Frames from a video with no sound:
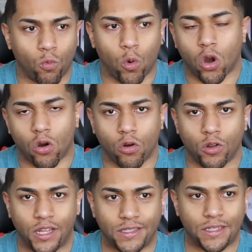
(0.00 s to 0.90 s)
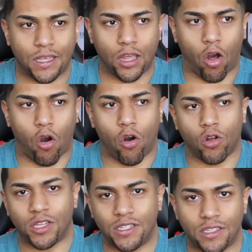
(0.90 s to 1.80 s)
world and seeing
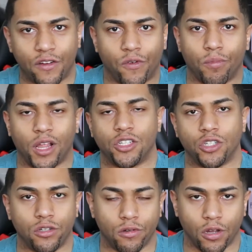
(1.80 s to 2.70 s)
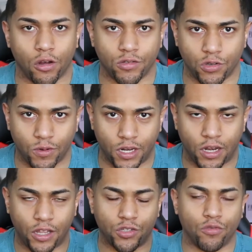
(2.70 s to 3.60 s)
all these different places you can go to, and
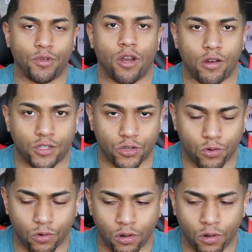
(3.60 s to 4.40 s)
then they zoom in on the school.